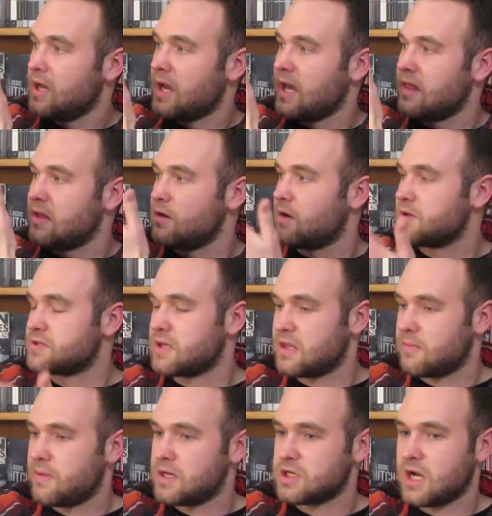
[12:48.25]
and then you also get the
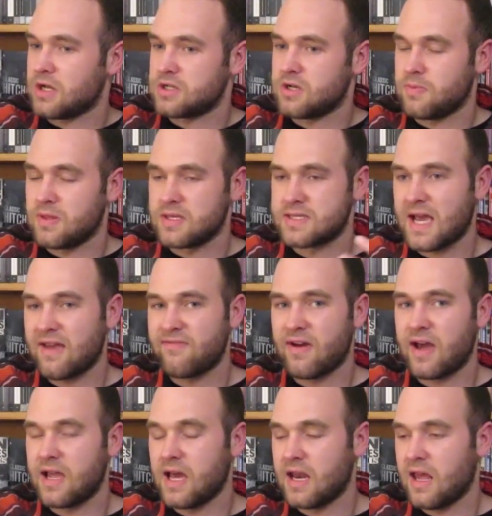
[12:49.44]
mint chocolate chip and the
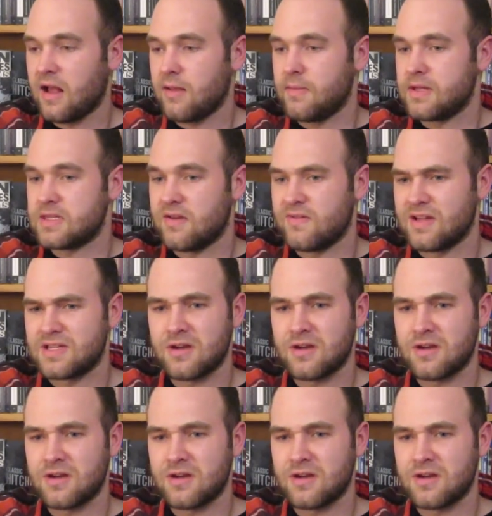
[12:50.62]
sci-fi kind of elements of it.